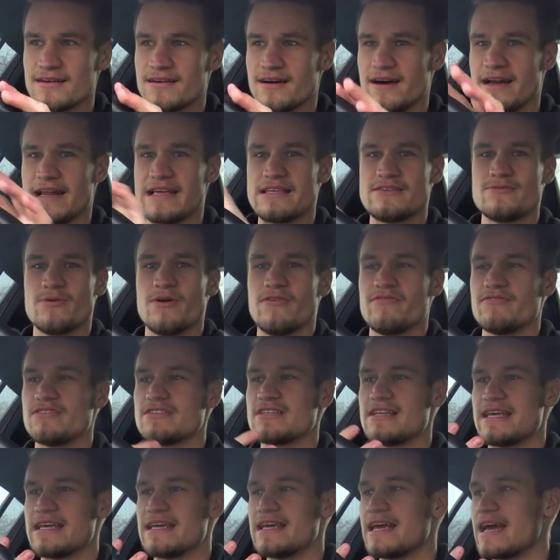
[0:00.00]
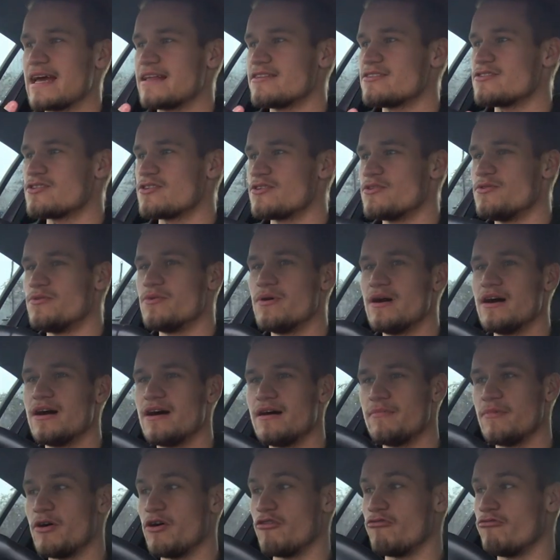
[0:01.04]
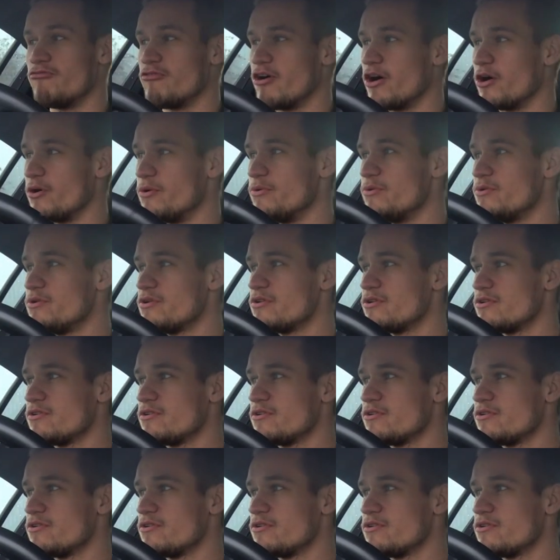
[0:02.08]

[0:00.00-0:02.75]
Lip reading: I need to obviously get to a road.